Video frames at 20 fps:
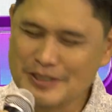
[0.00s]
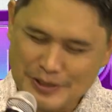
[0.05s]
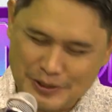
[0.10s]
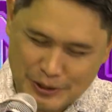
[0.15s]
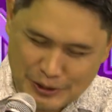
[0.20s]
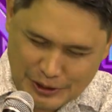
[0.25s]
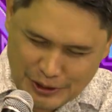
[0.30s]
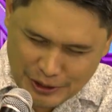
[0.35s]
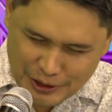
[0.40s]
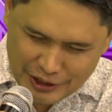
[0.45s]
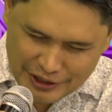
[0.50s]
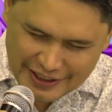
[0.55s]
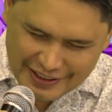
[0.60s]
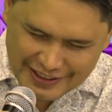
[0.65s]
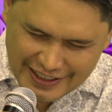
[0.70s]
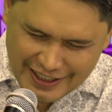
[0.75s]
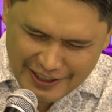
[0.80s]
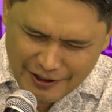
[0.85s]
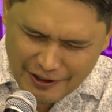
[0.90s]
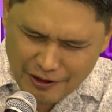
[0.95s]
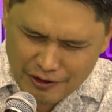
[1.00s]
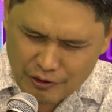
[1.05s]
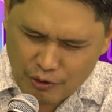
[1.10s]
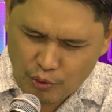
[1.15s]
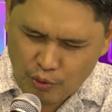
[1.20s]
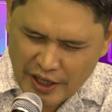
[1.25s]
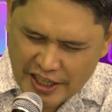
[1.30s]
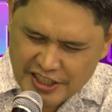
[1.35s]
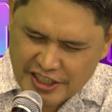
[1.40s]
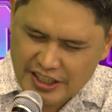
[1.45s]
susunod ang
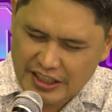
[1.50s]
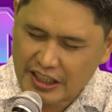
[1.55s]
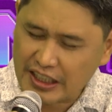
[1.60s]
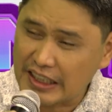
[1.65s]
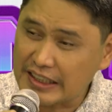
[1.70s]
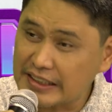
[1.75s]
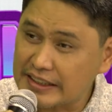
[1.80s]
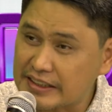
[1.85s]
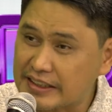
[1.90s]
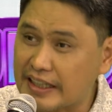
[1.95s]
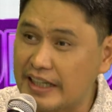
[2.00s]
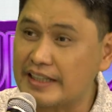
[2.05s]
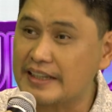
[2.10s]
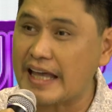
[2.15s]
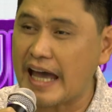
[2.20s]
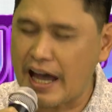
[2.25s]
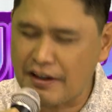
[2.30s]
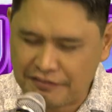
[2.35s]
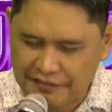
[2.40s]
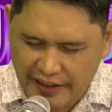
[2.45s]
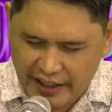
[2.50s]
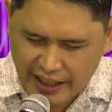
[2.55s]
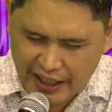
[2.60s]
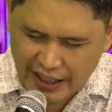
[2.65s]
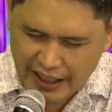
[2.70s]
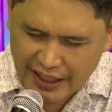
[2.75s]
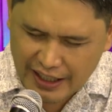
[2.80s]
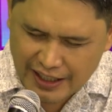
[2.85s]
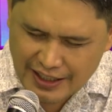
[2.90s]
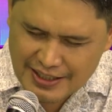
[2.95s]
tanong, which country in
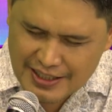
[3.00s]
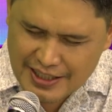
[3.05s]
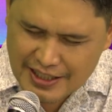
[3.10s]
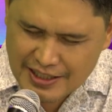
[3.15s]
Africa